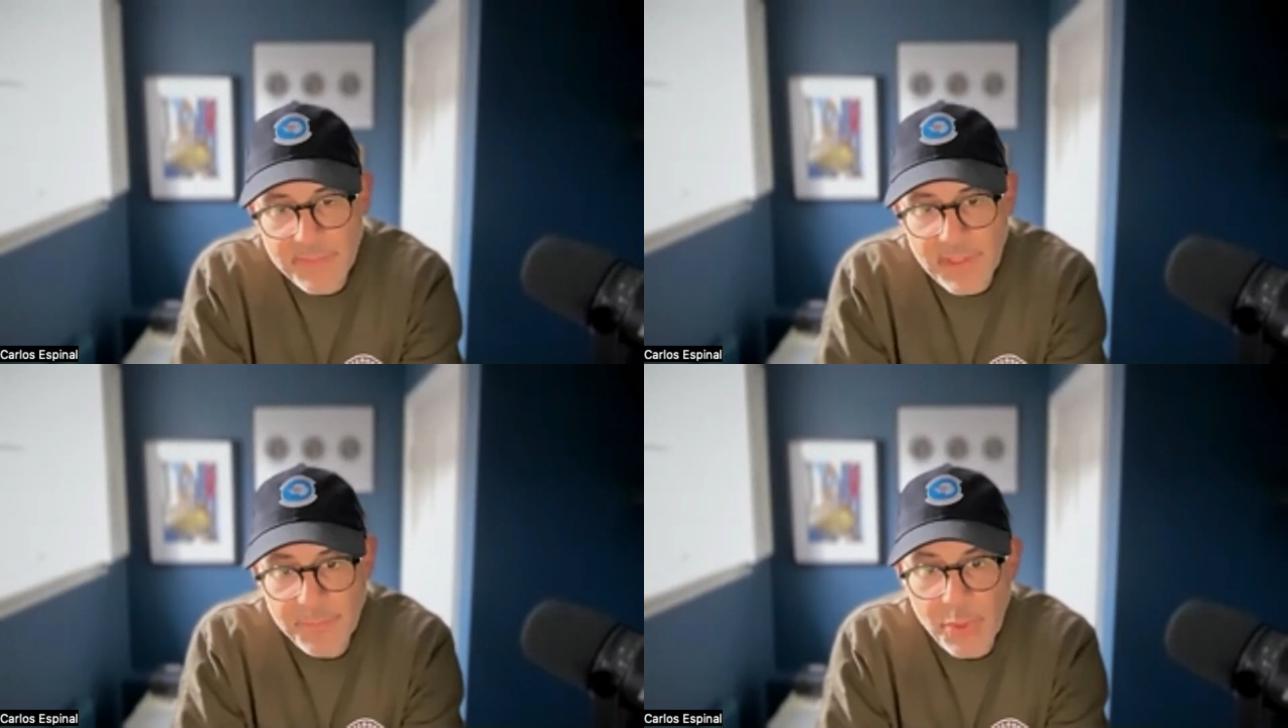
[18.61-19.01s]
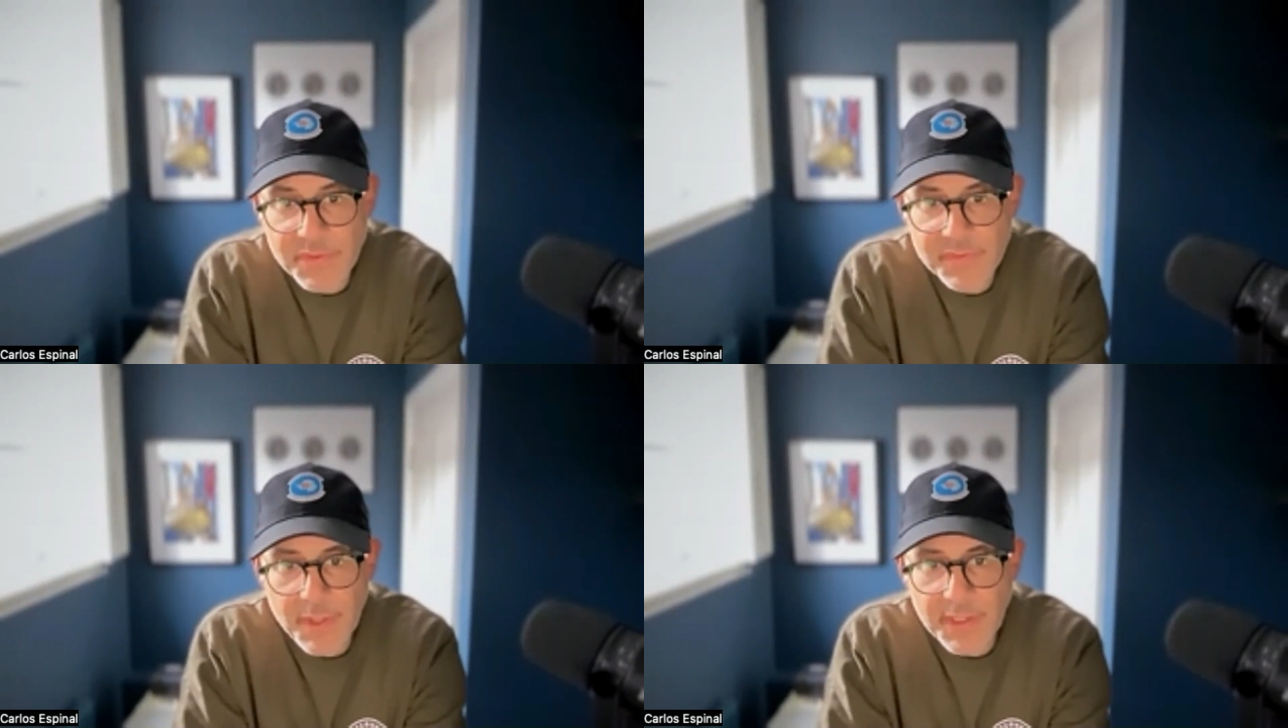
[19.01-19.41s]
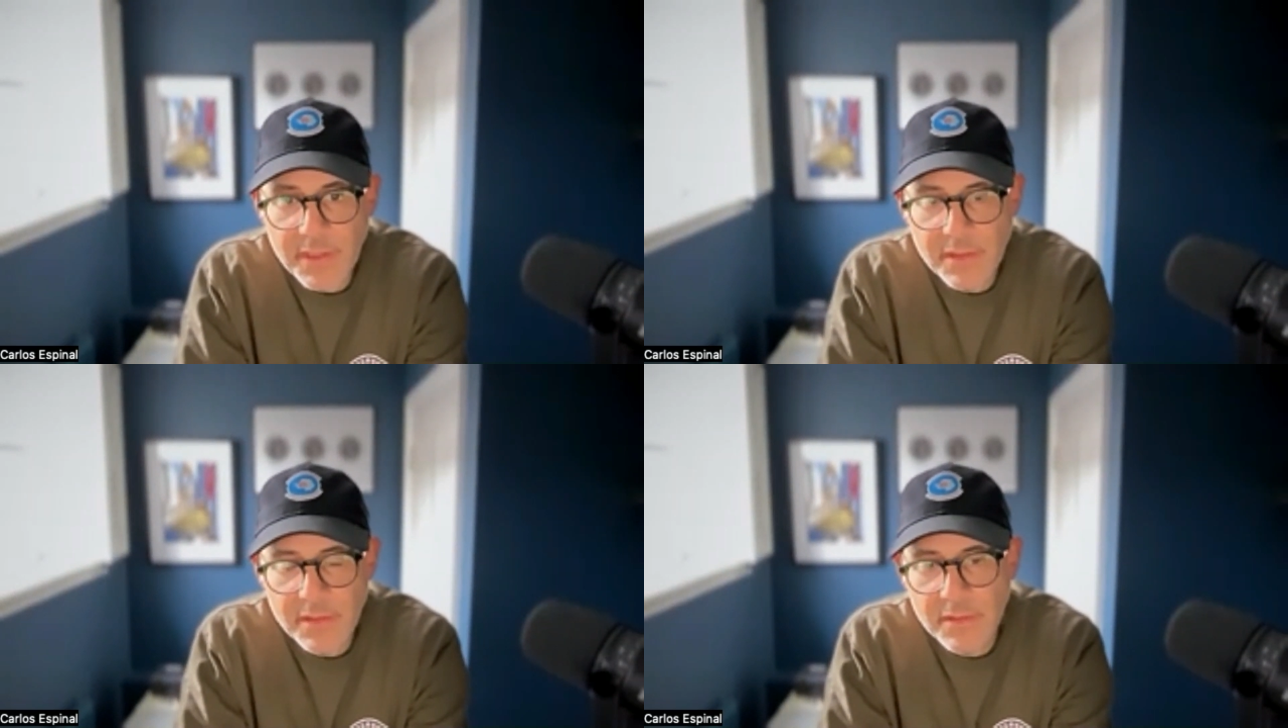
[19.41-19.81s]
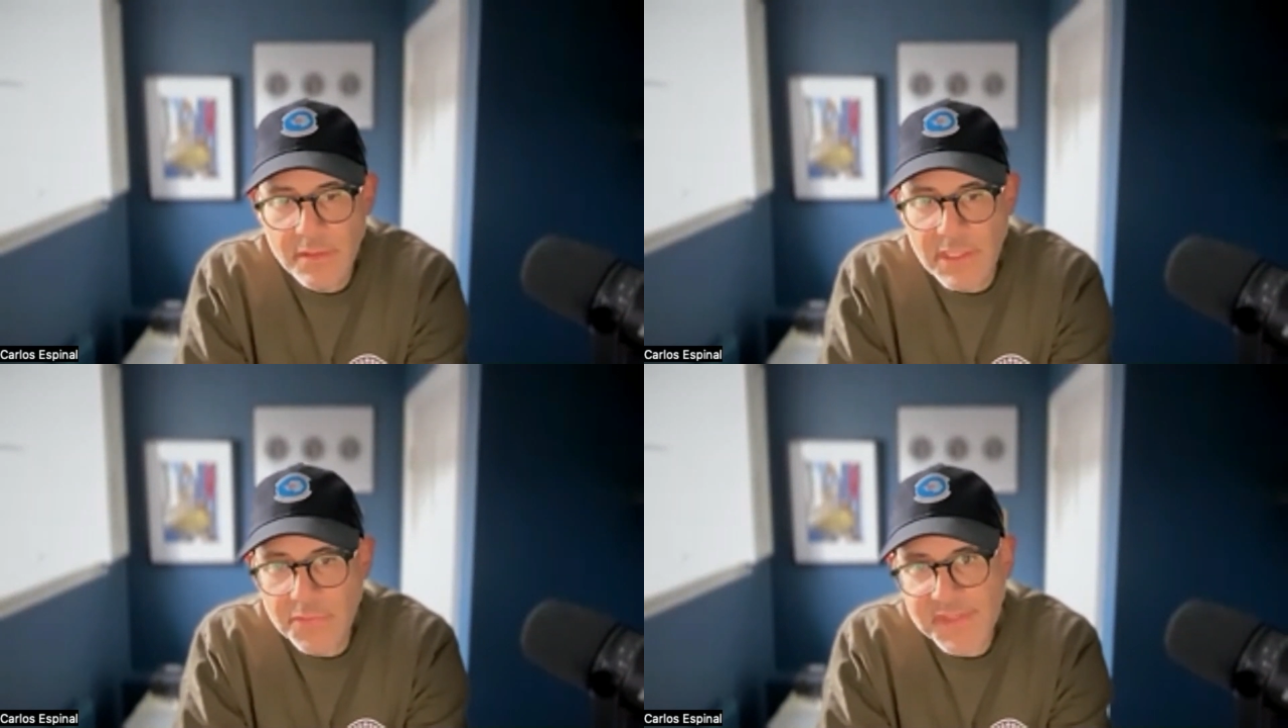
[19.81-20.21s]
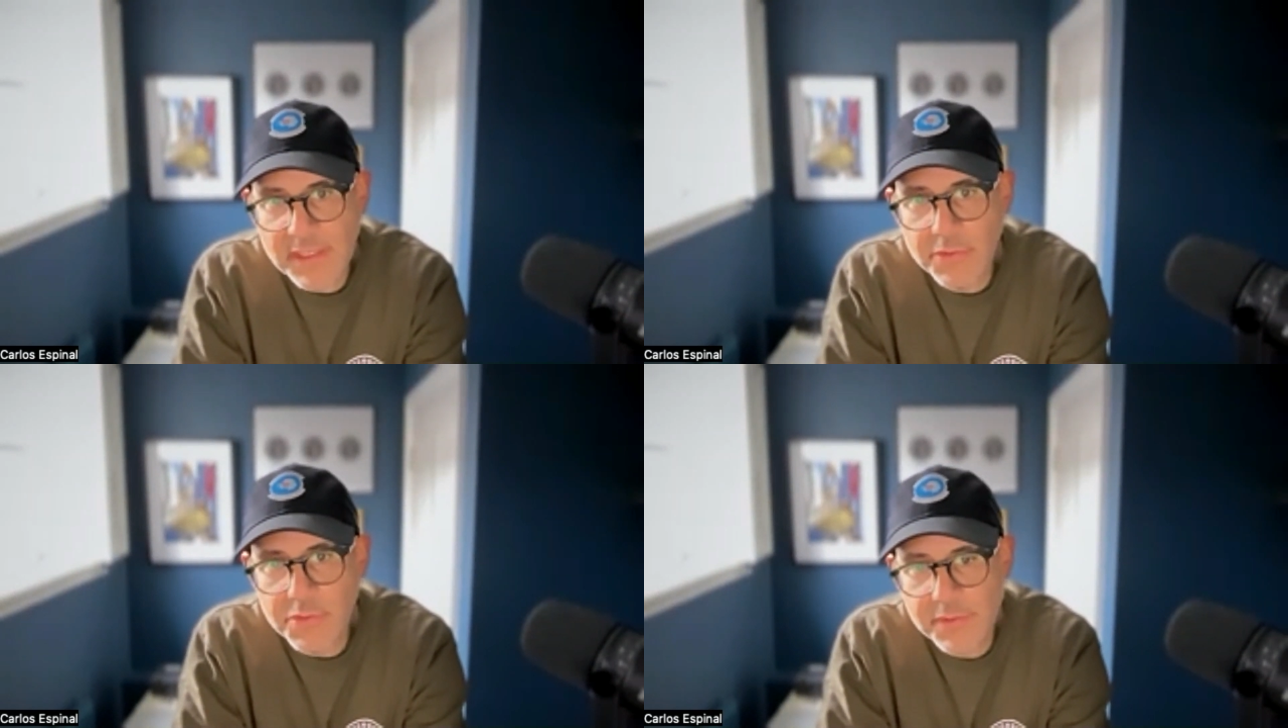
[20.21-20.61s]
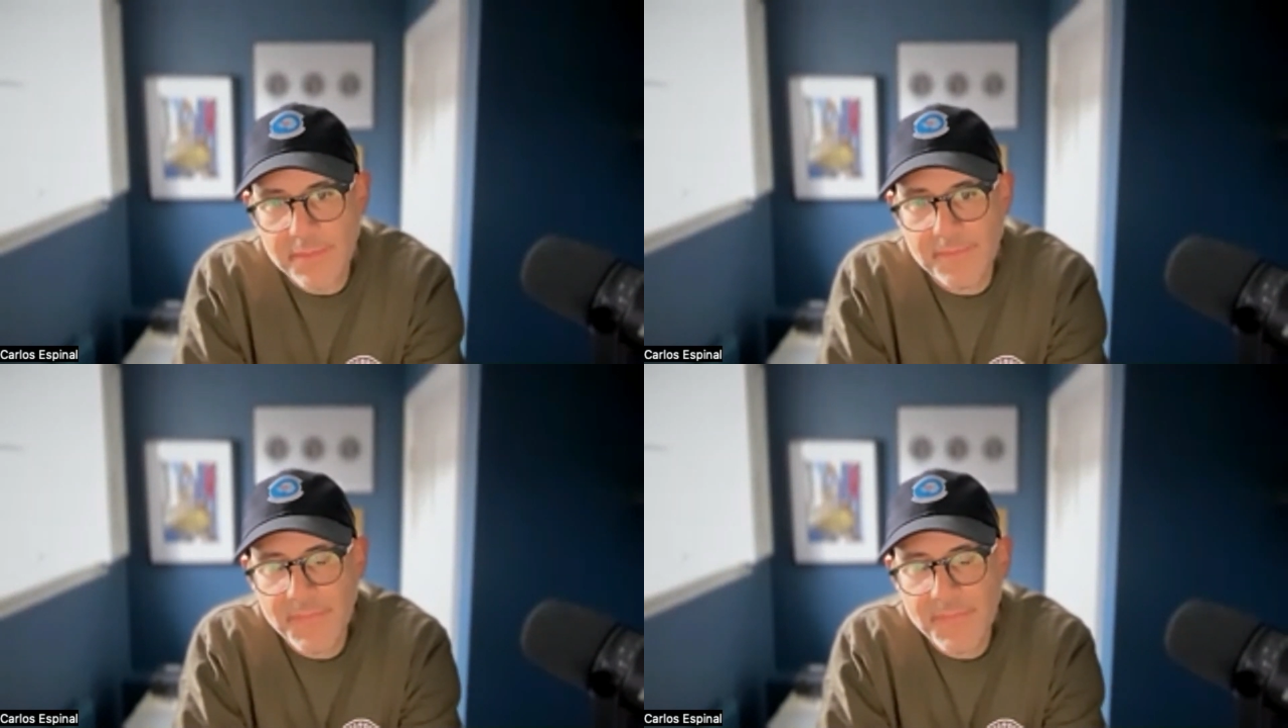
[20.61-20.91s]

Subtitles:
by post money equals dilution.